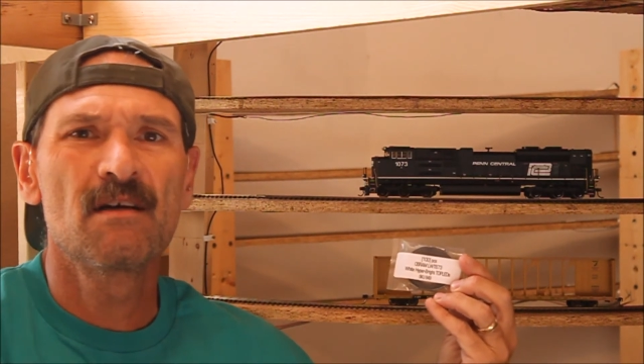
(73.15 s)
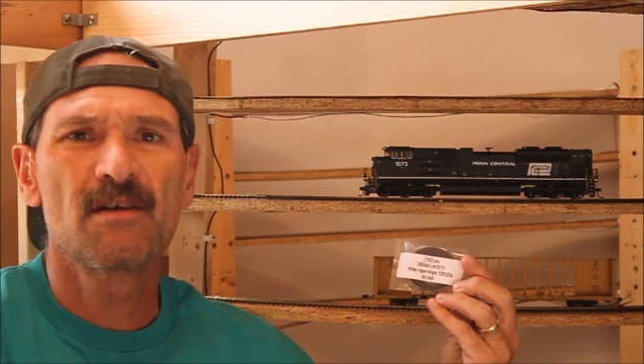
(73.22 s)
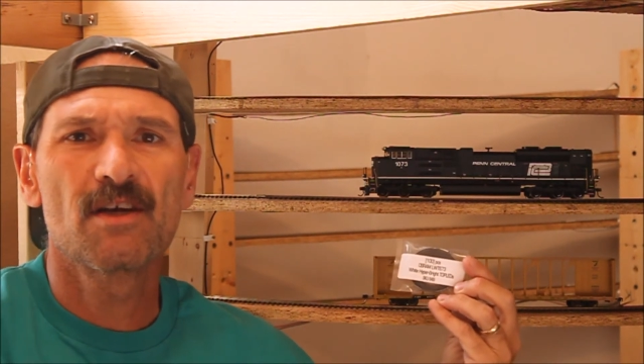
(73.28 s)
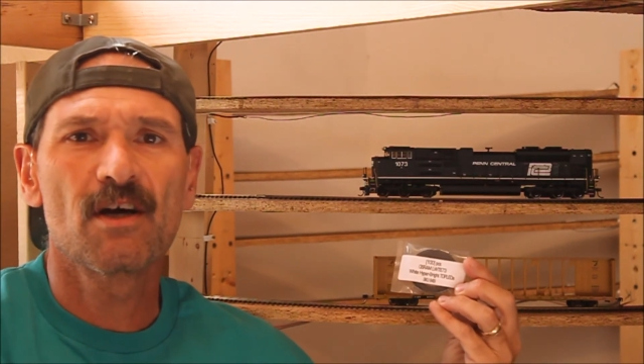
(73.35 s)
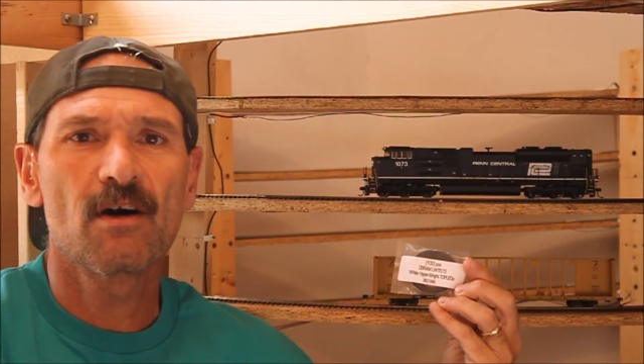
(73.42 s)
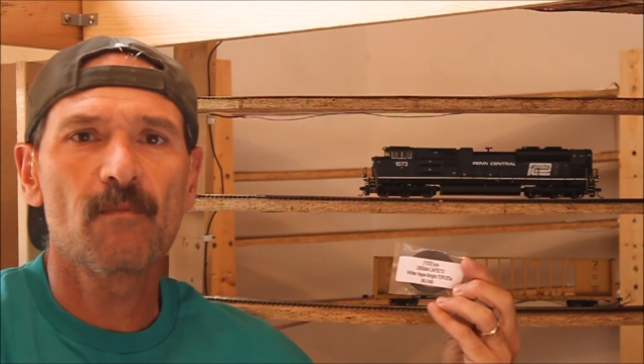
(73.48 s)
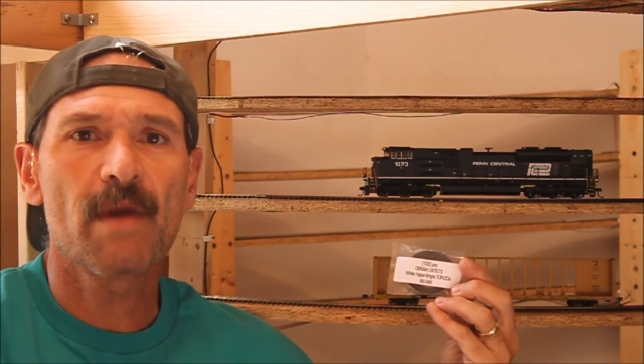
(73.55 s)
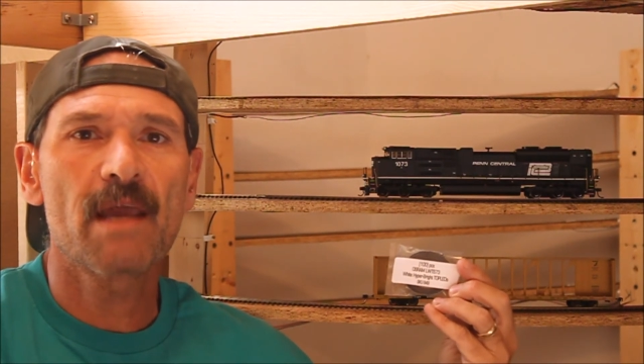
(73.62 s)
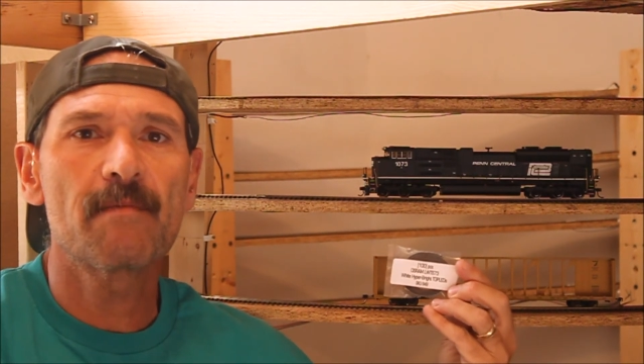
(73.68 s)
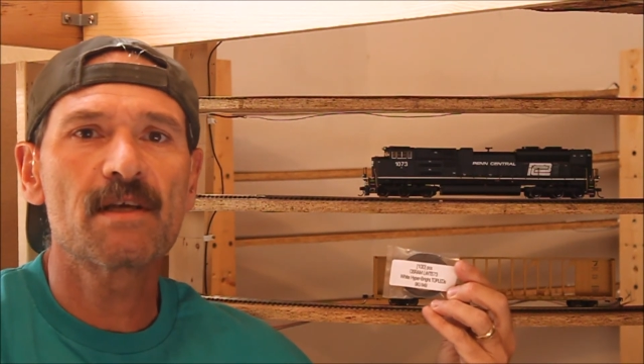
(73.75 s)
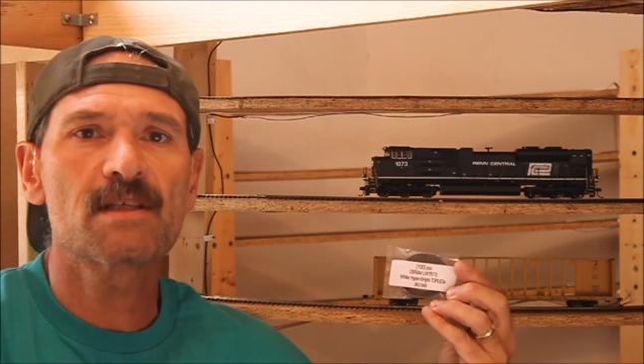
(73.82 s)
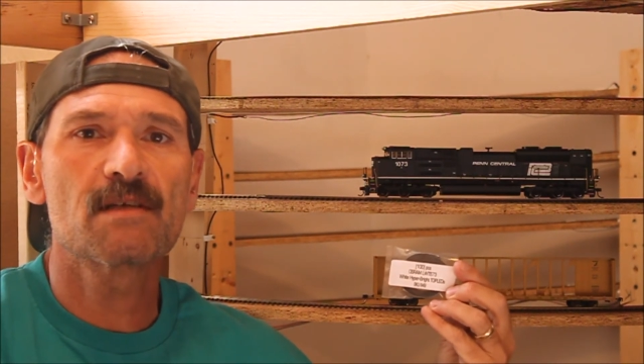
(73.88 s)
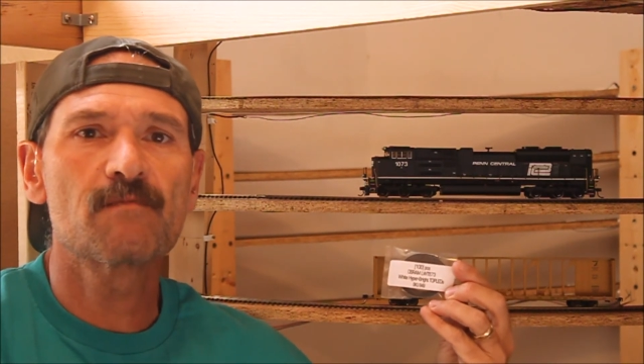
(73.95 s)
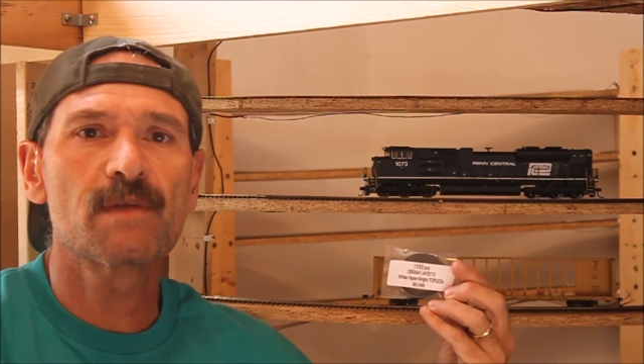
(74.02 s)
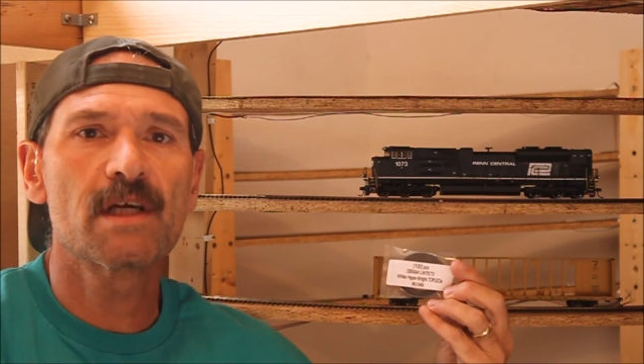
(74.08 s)
you know, maybe
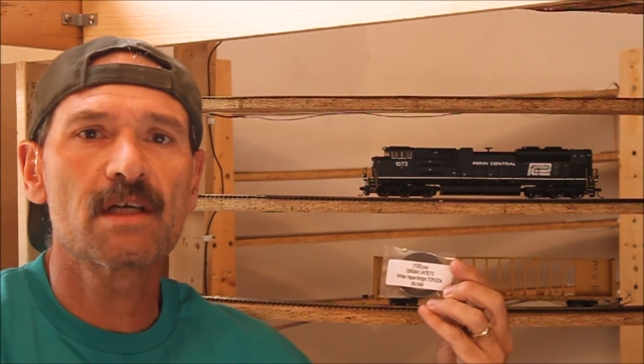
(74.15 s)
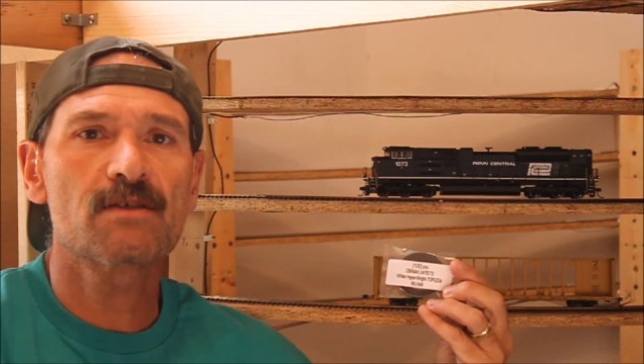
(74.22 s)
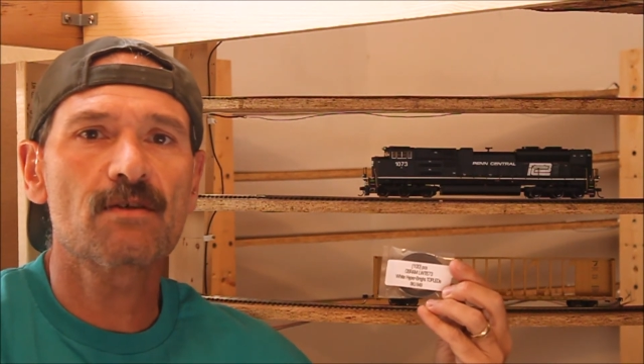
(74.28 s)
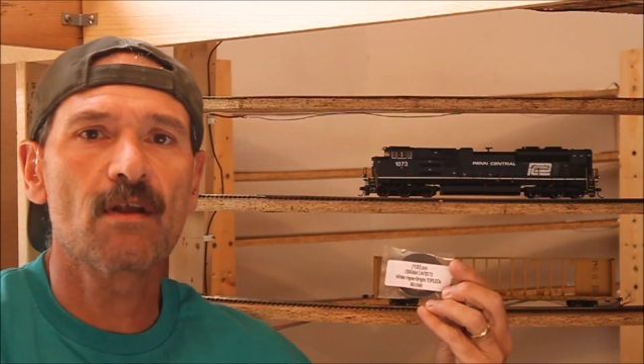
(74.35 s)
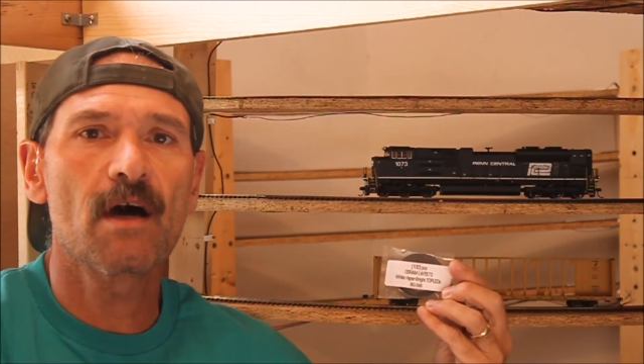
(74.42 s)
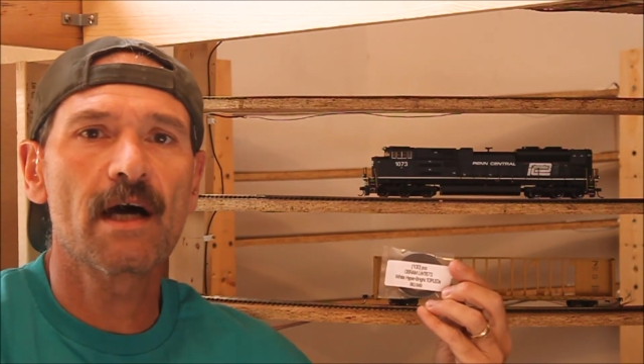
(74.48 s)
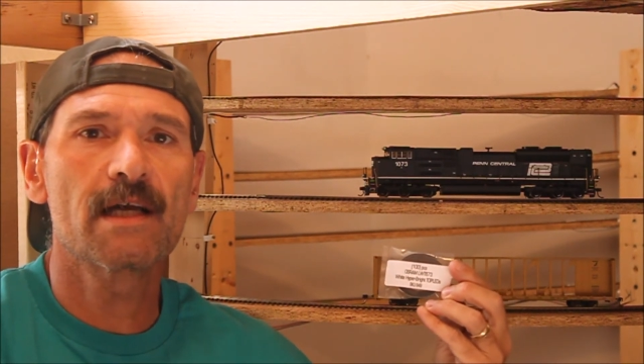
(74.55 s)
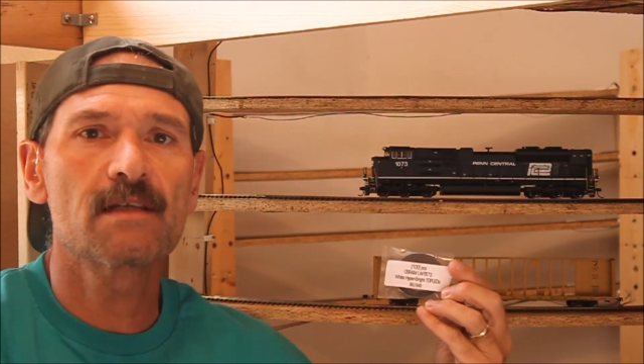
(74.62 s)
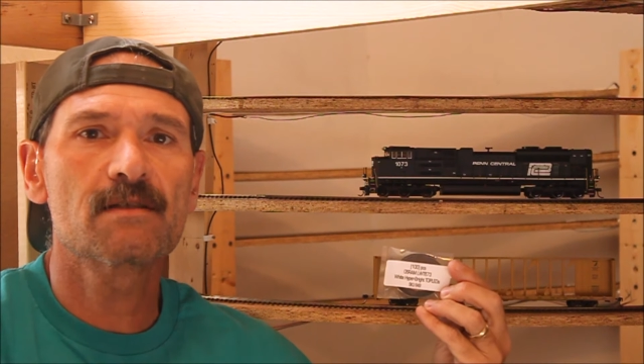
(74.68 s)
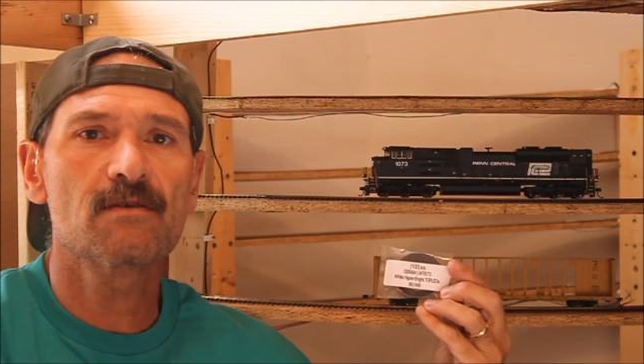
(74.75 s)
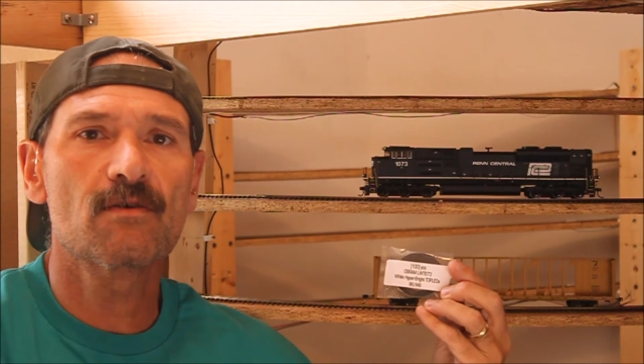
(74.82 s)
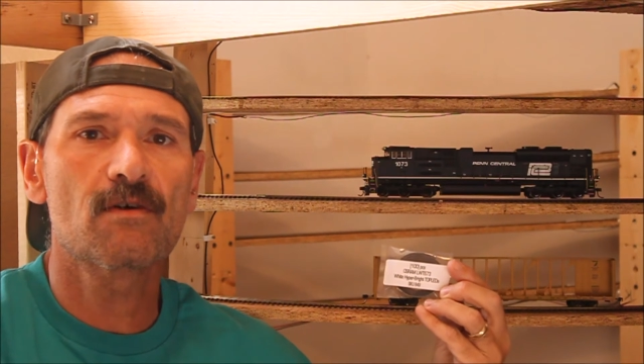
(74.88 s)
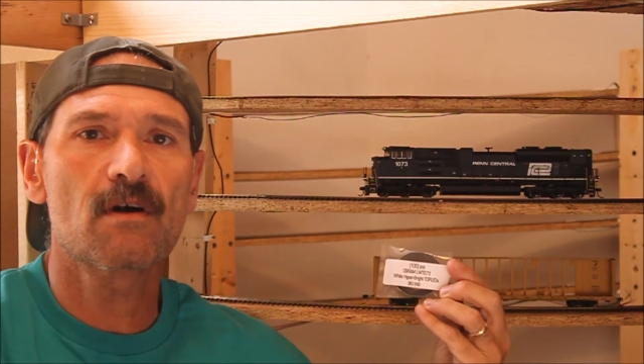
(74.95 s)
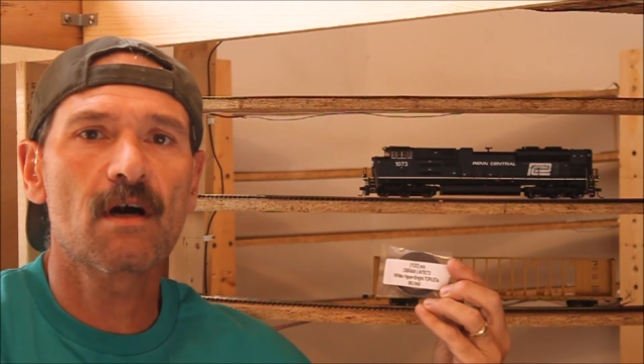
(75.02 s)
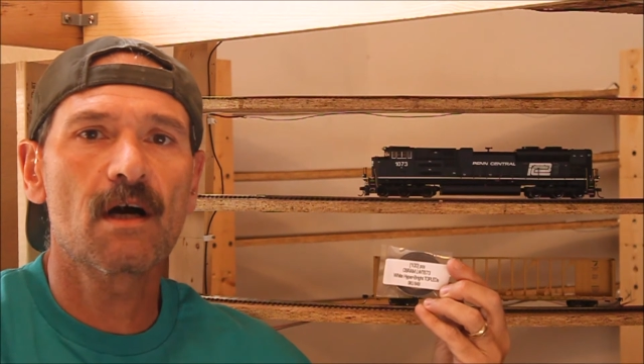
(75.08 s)
some dish lights
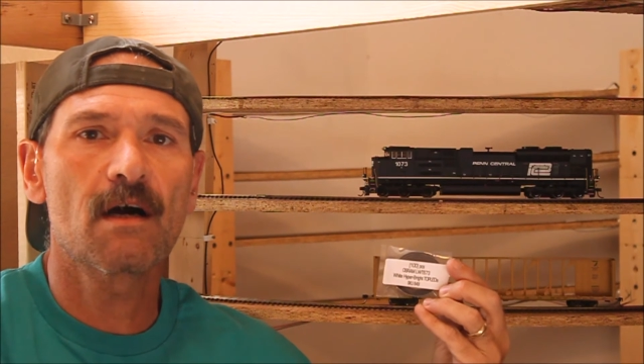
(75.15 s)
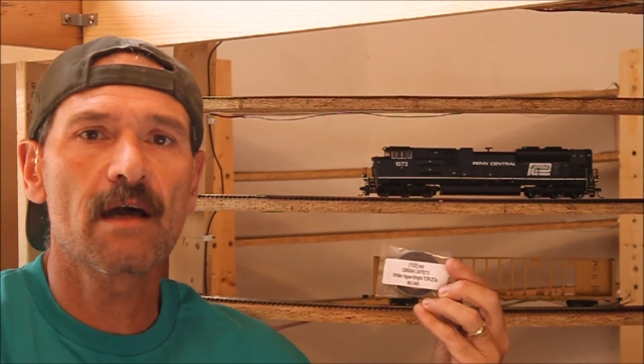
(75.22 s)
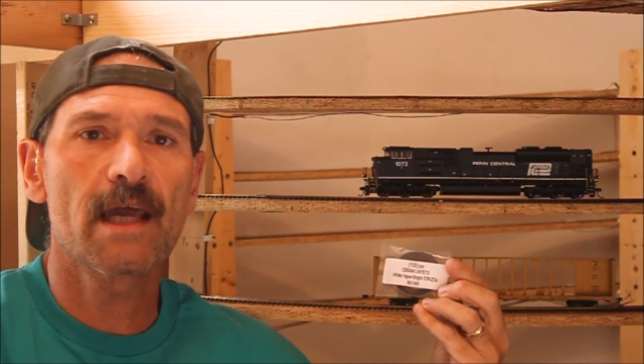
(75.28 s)
or uh,